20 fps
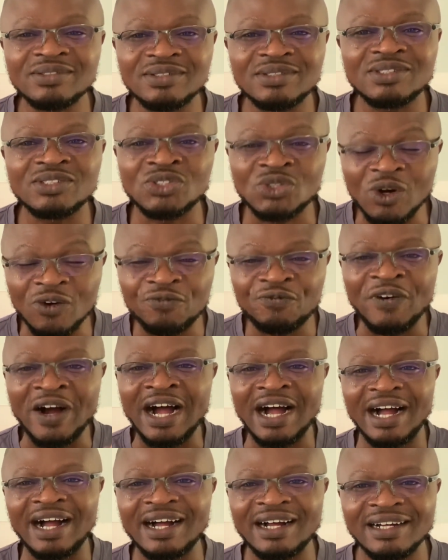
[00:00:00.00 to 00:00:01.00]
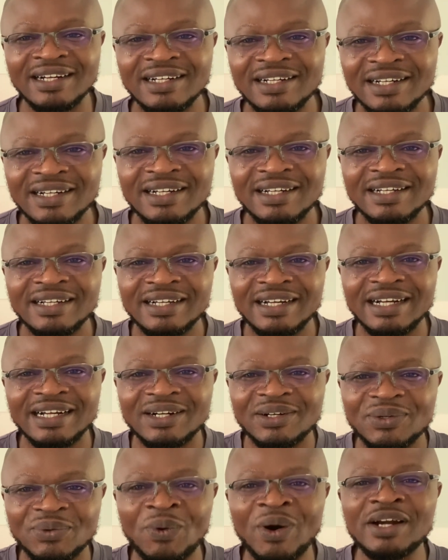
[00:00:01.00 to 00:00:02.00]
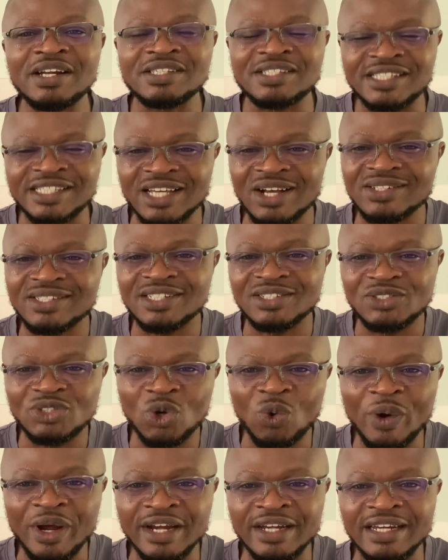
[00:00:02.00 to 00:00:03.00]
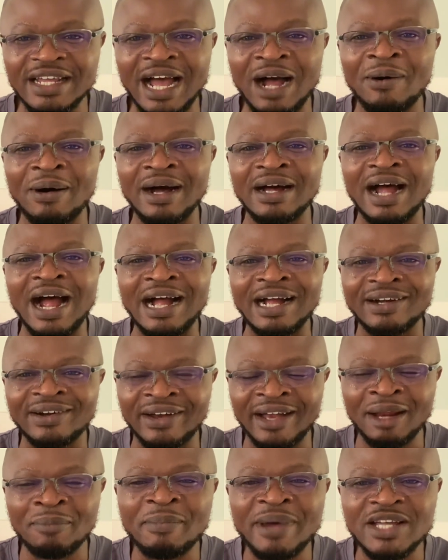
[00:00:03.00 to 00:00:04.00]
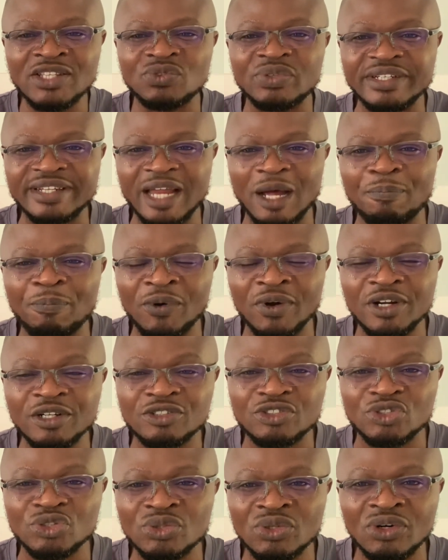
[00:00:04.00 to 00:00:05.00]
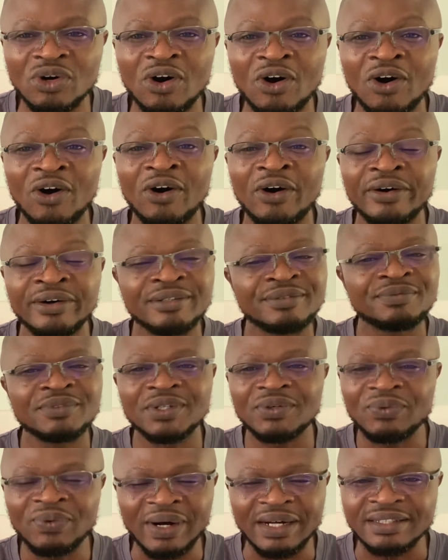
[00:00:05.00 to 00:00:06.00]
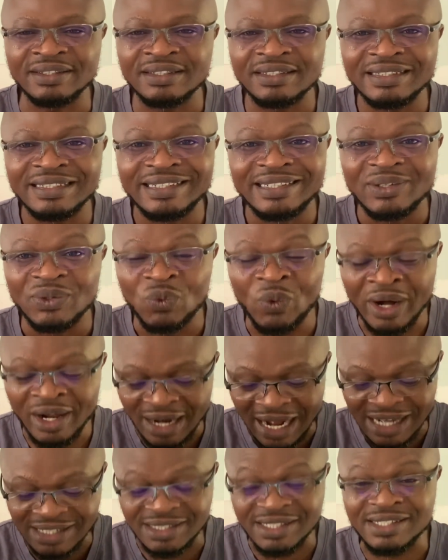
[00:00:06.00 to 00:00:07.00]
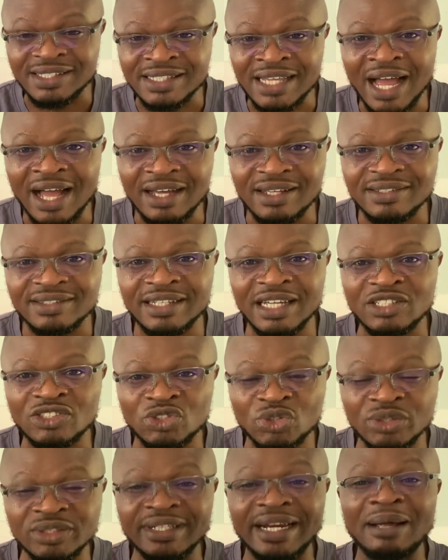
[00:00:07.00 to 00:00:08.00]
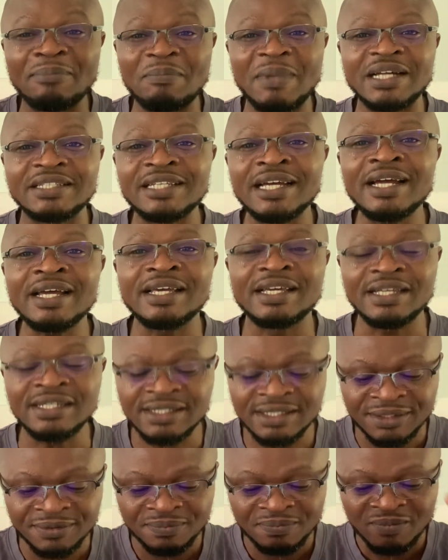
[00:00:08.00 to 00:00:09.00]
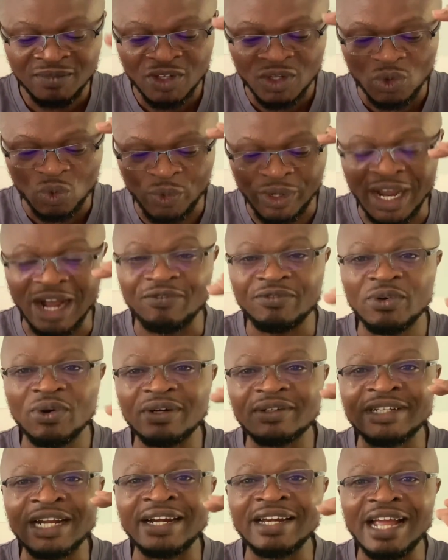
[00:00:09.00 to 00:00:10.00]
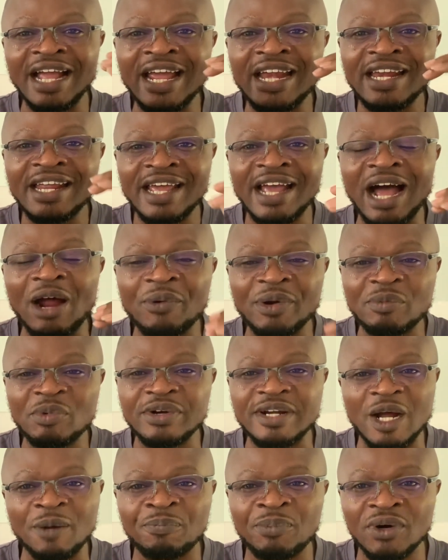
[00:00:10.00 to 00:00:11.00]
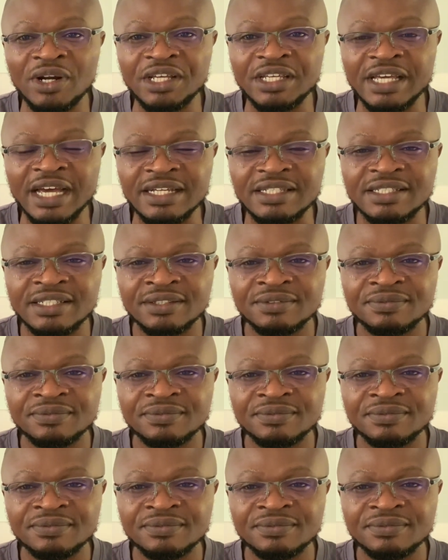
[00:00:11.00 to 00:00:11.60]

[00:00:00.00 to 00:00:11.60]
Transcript: So far, what is Chelsea doing? Our agreement with Napoli true or what? Well, as it stands, the truth of the matter is we have not done any agreement with Napoli yet.